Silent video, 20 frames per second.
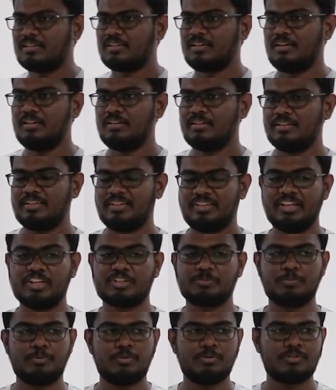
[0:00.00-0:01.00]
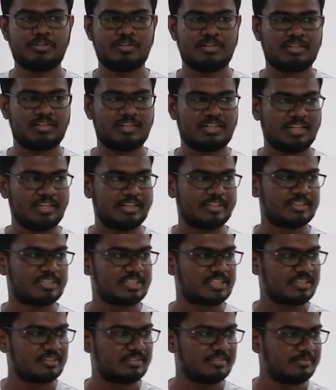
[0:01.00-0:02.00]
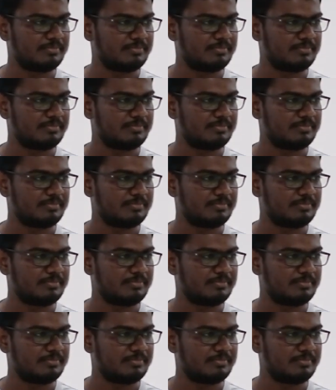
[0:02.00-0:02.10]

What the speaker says: called Expo Client.